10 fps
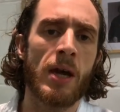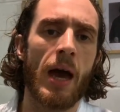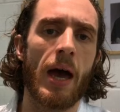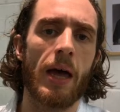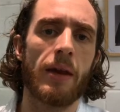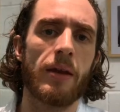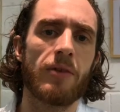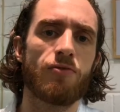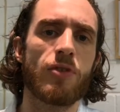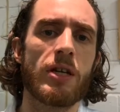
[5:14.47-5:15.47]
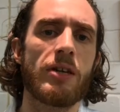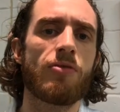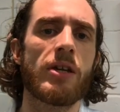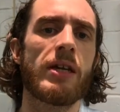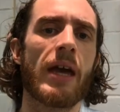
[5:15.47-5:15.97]
and really,
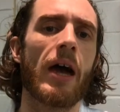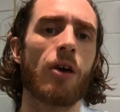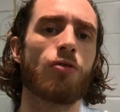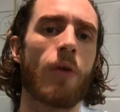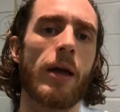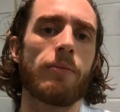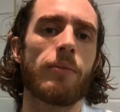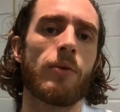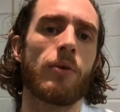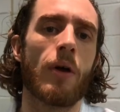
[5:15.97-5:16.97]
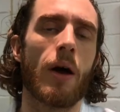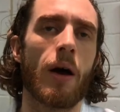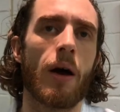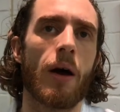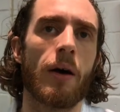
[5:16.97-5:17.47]
really get a great
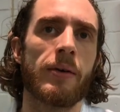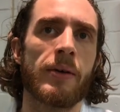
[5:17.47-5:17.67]
uh,